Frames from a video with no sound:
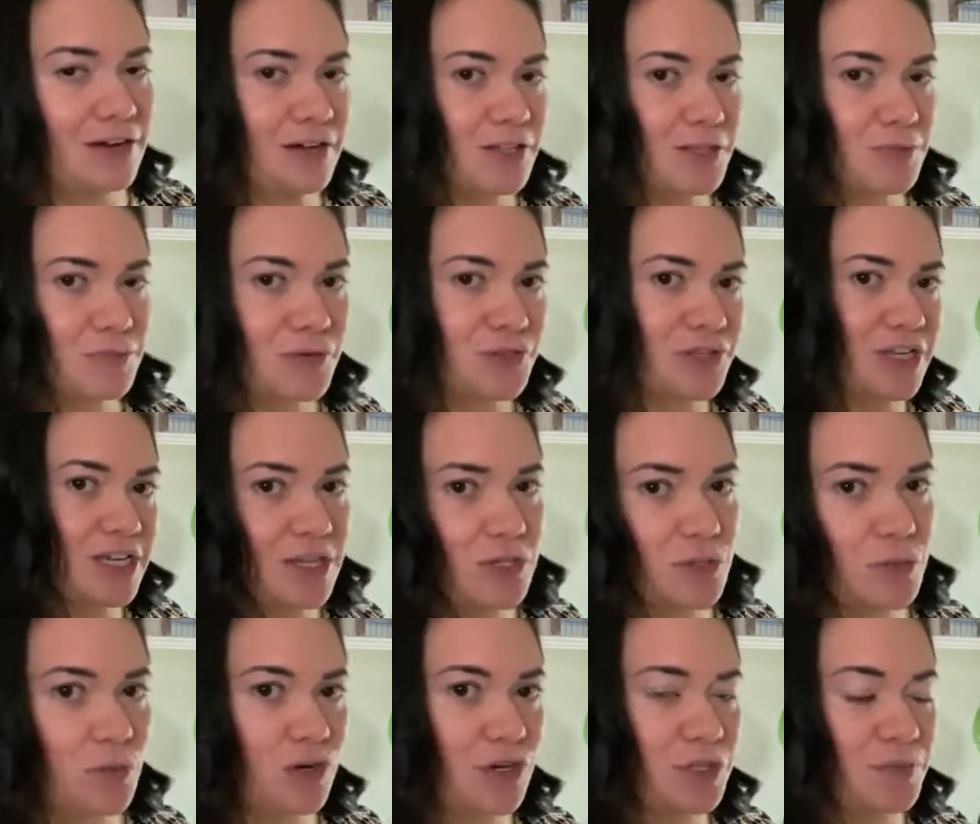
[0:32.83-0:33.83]
It's mostly his
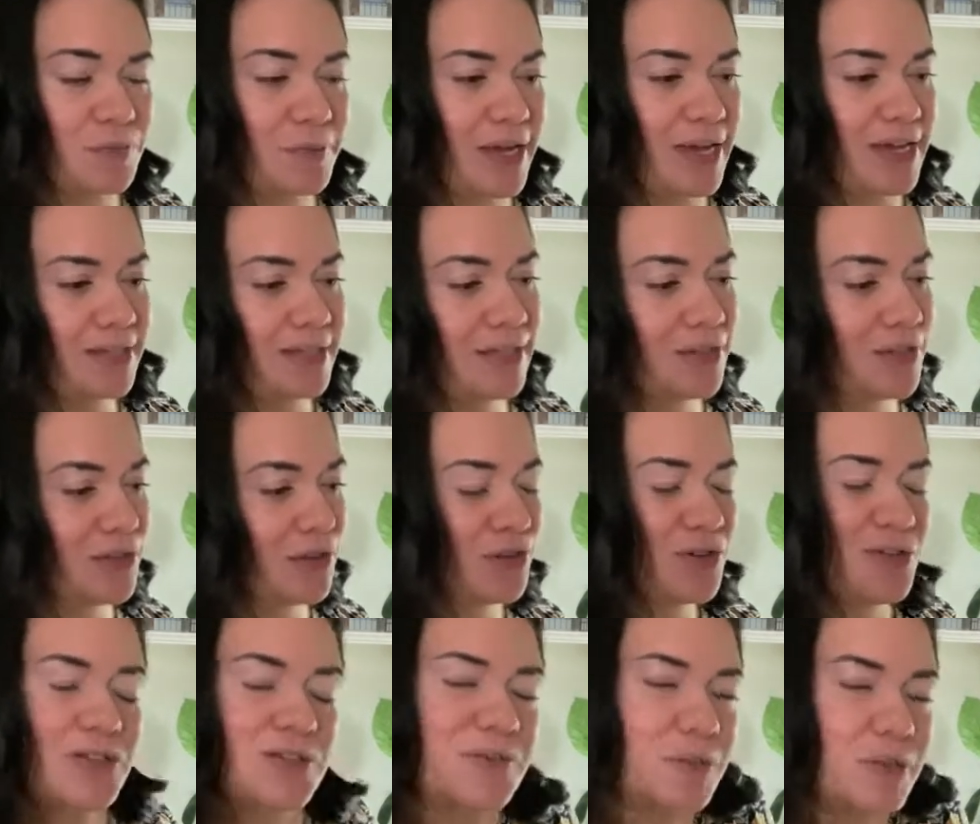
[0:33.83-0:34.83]
workspace, and so
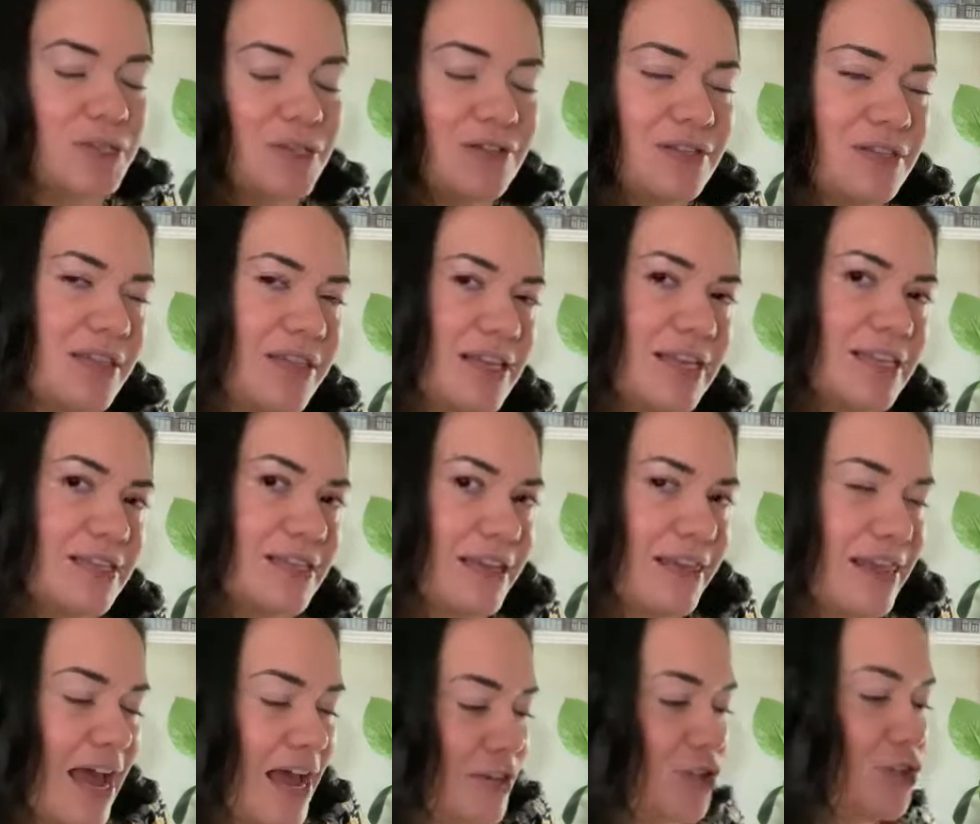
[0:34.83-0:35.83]
there's spills and things like
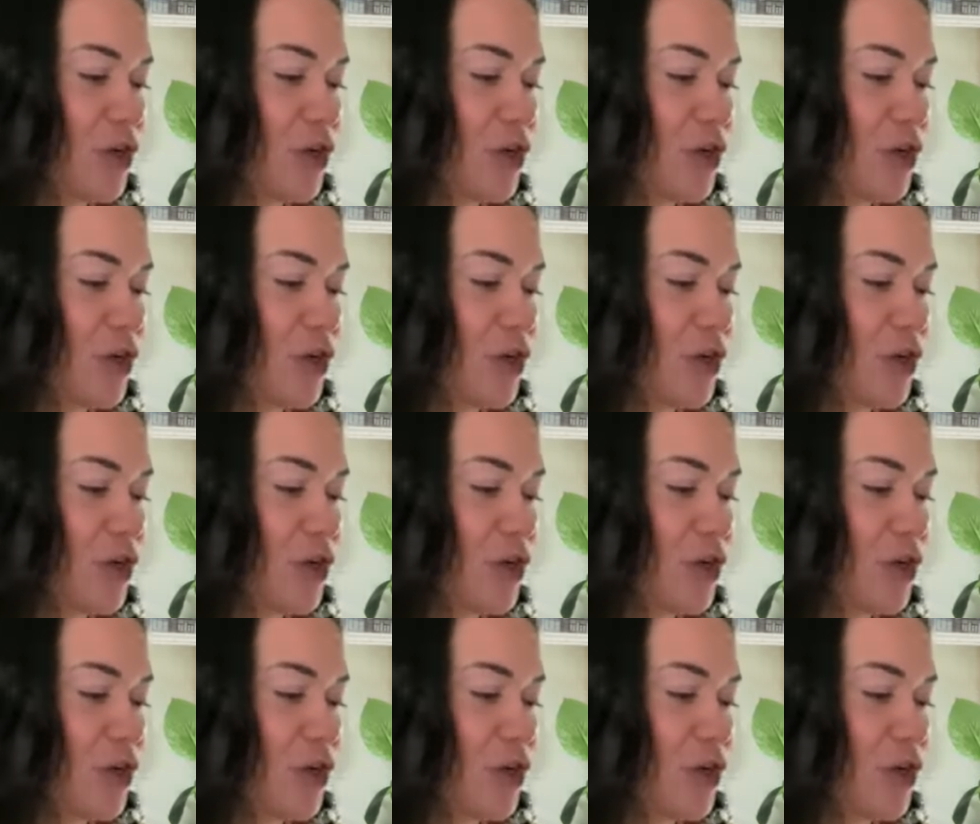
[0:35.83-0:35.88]
that.